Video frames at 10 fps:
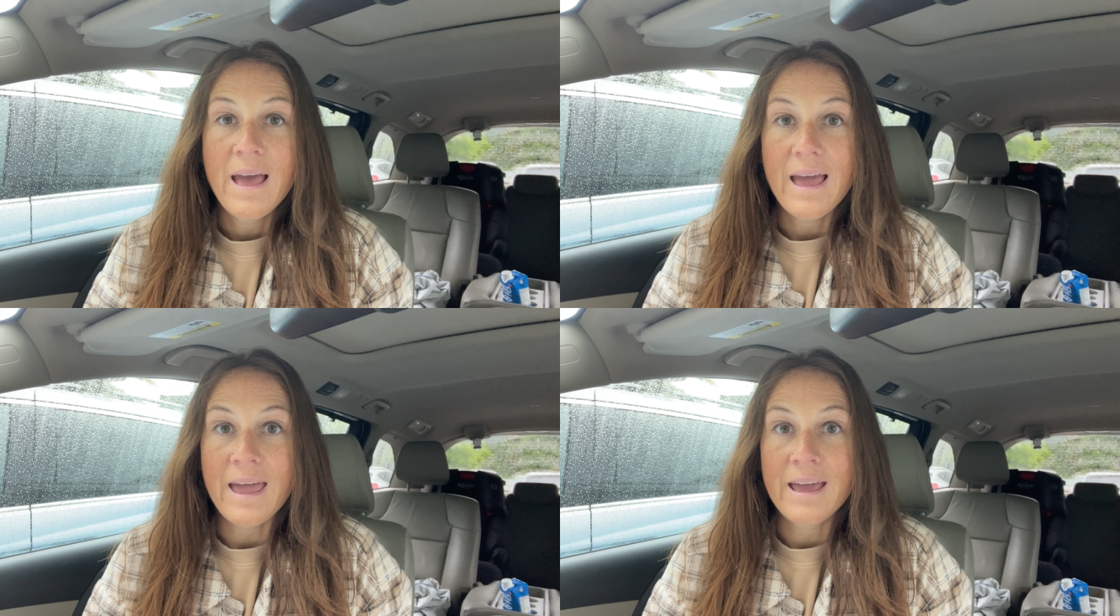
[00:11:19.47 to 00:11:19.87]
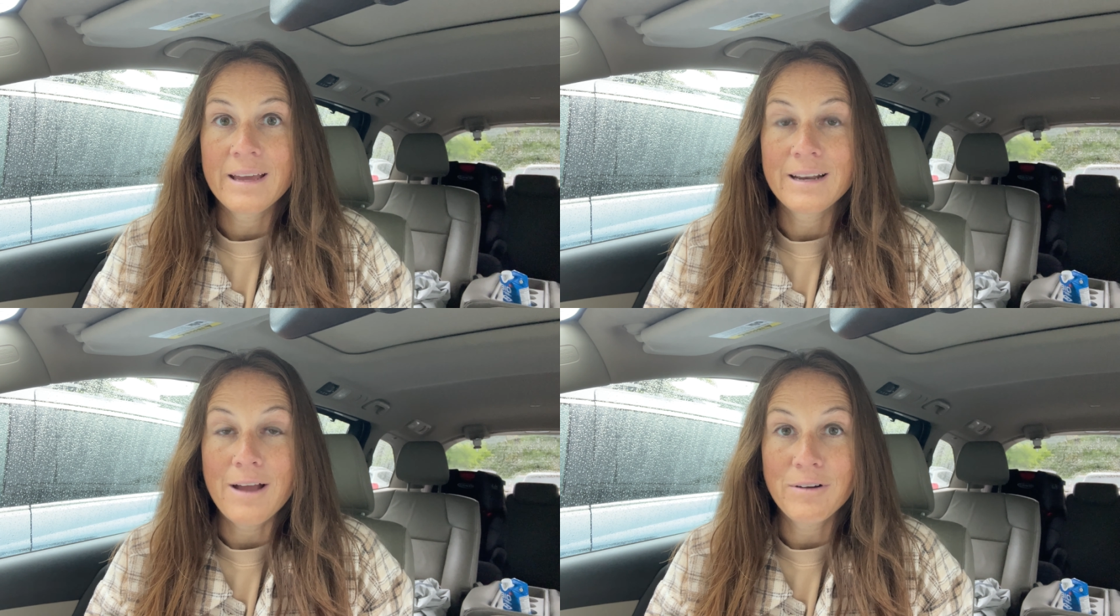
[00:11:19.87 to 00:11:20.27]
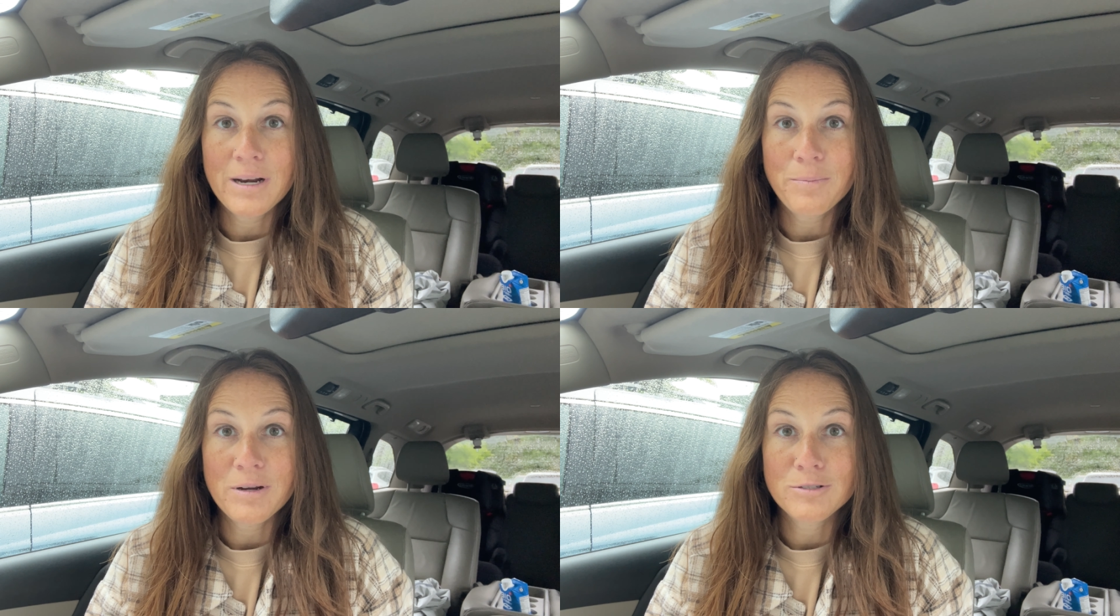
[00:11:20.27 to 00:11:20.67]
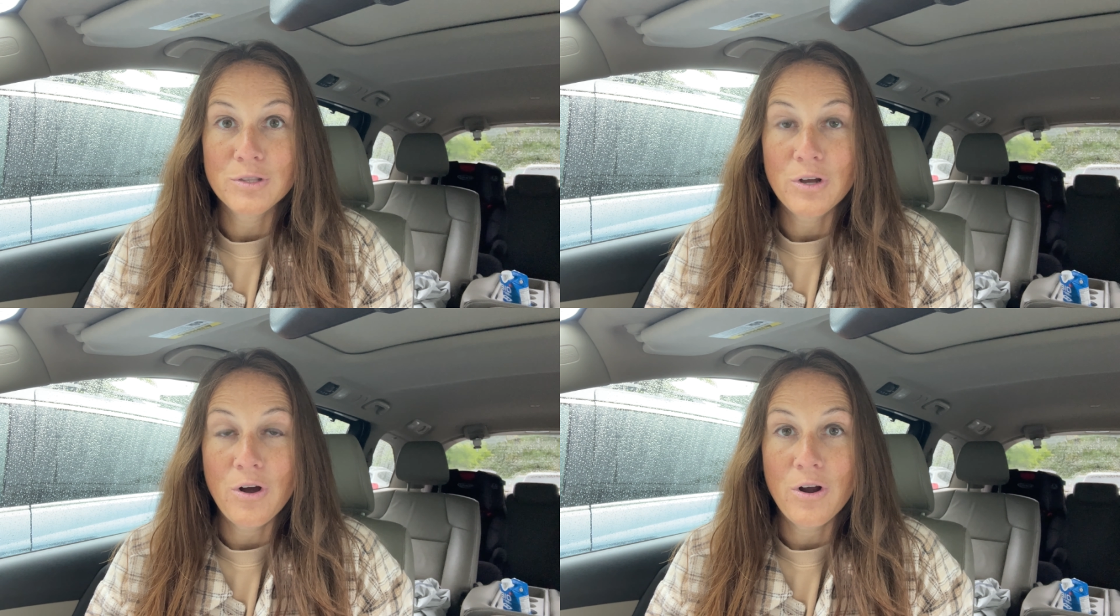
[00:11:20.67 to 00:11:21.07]
and I ran up here to
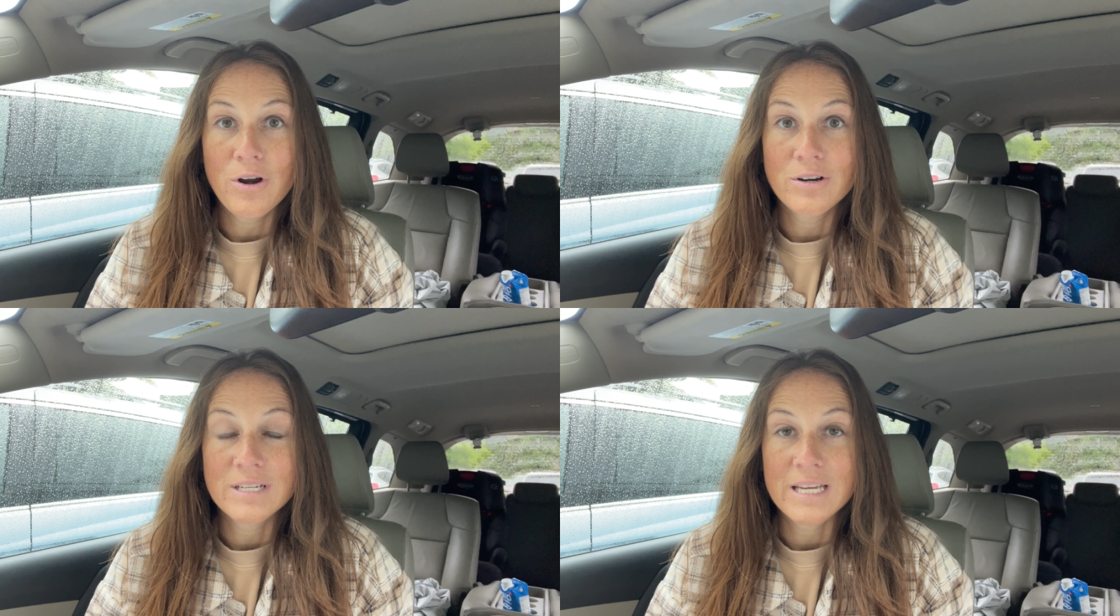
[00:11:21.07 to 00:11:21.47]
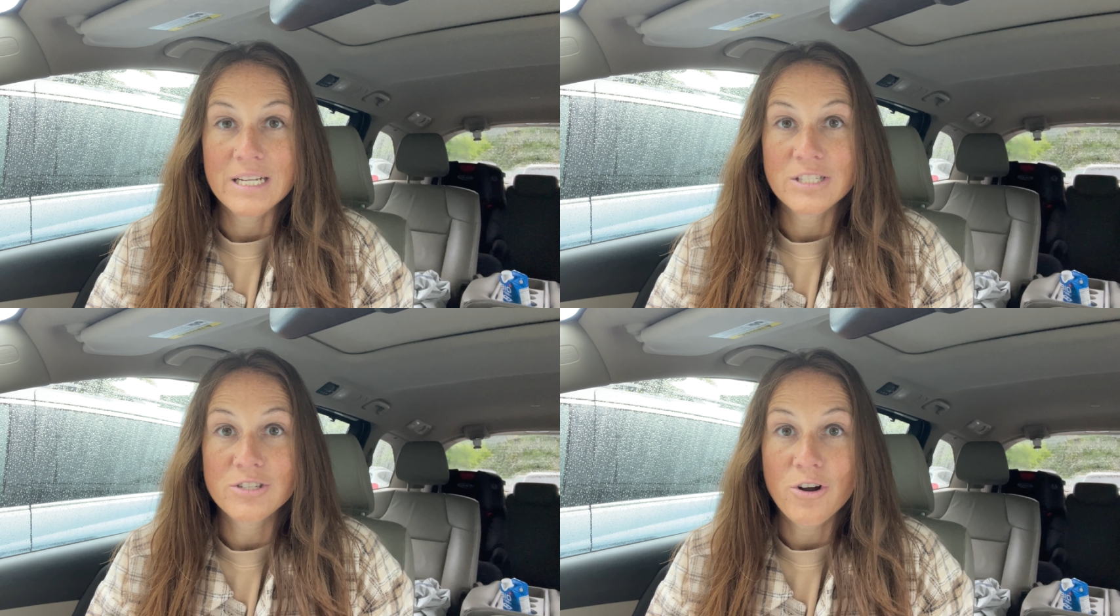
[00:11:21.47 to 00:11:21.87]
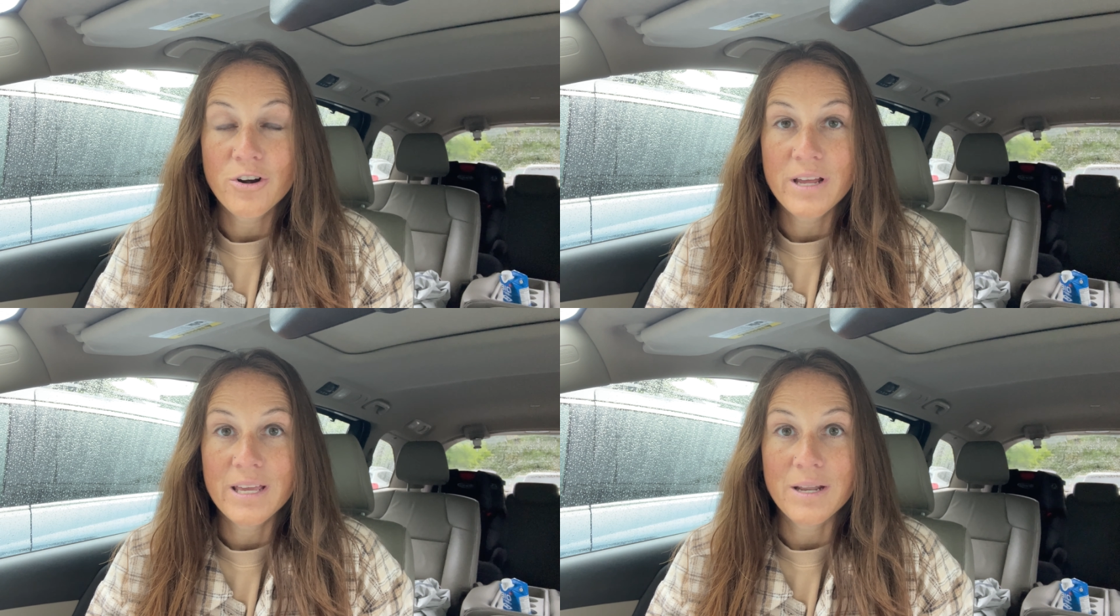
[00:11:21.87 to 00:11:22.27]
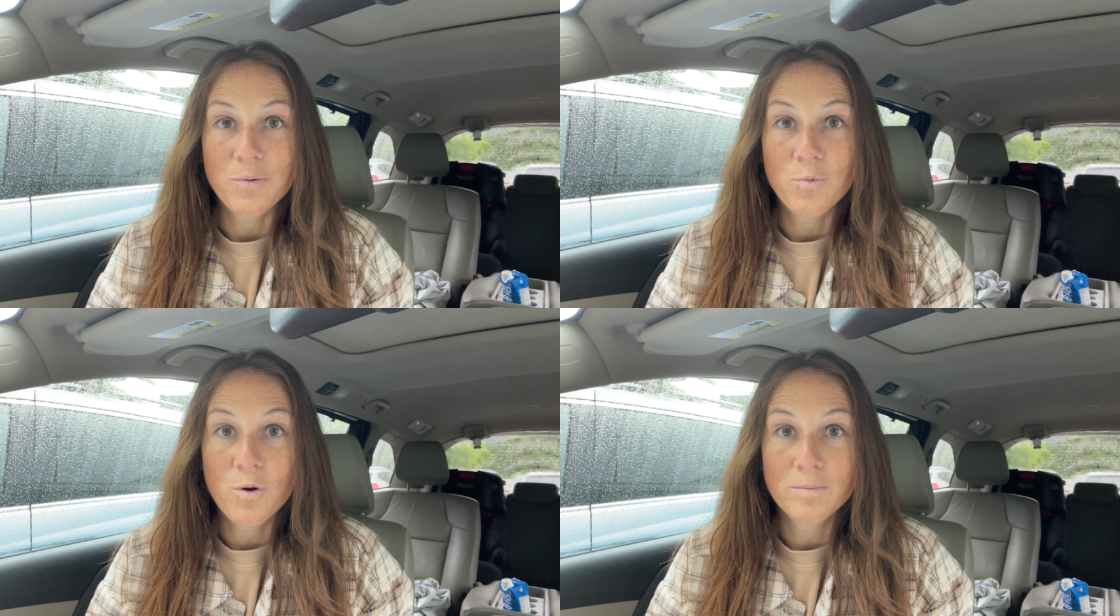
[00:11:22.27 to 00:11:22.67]
the car to get it started, get it
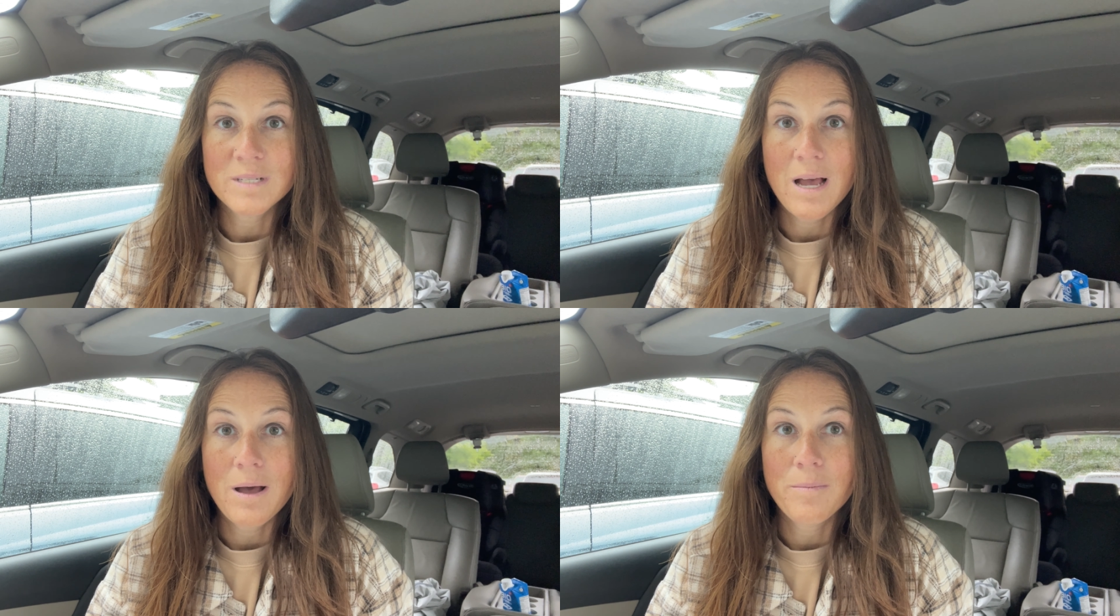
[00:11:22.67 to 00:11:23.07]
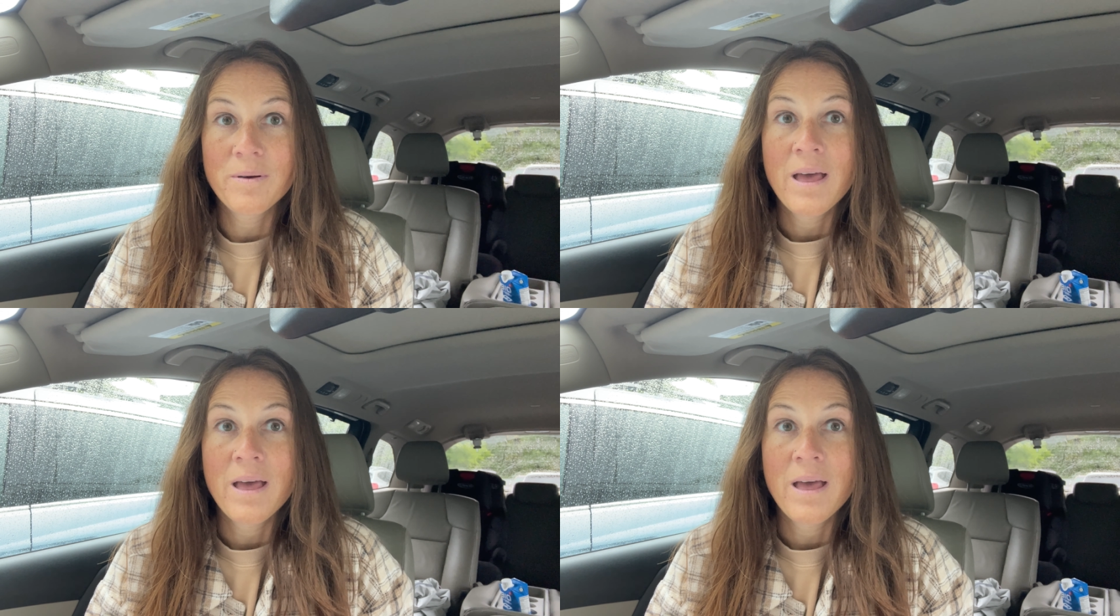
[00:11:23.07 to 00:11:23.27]
warmed up.